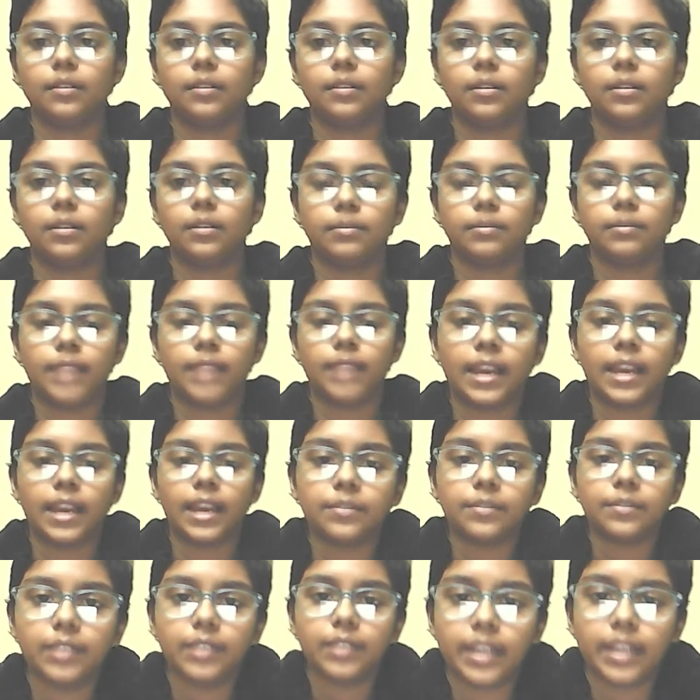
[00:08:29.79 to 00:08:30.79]
Black would
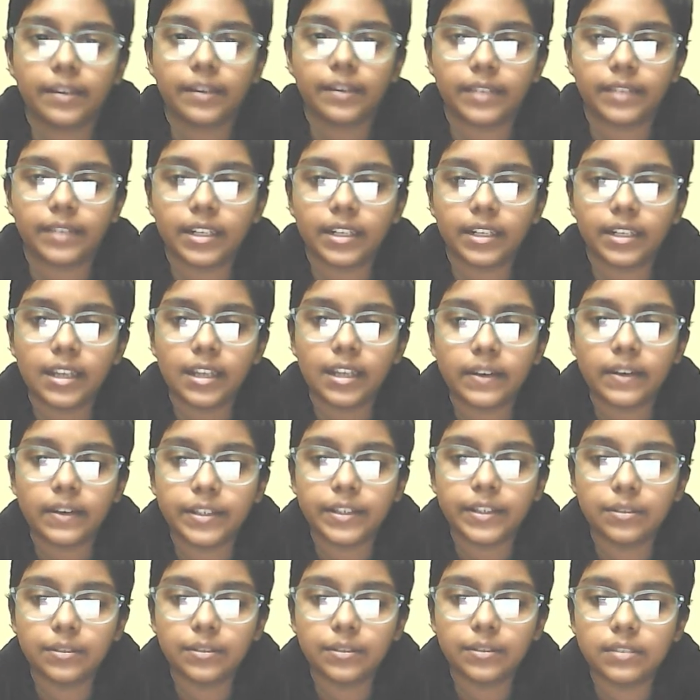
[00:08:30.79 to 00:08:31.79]
have an
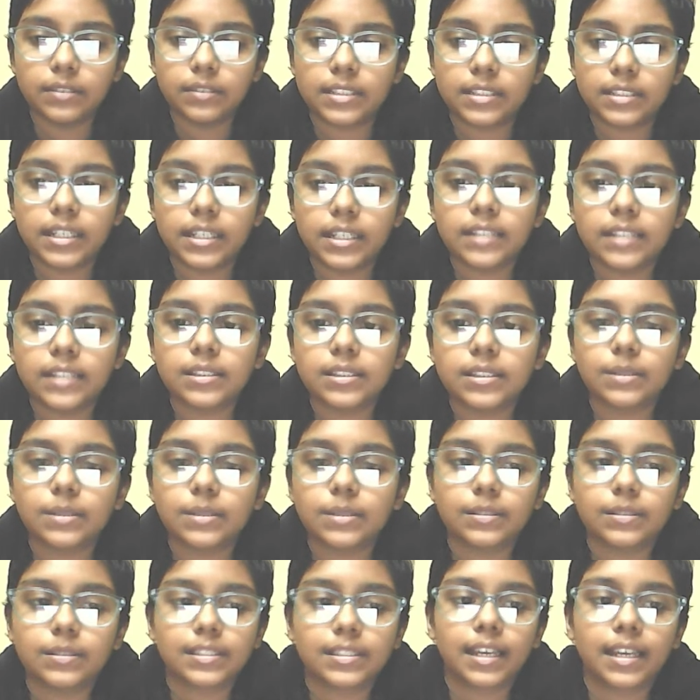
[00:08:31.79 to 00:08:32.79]
useless rook
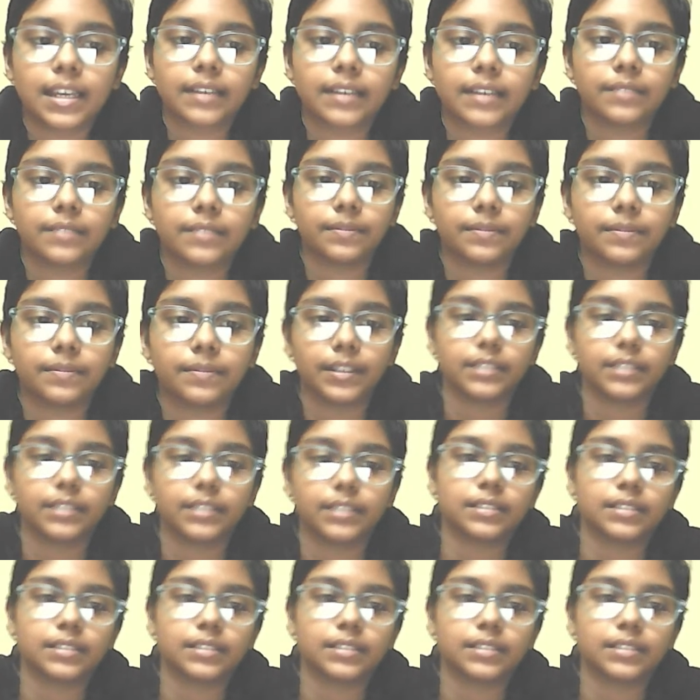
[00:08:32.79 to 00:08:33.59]
sacrifice.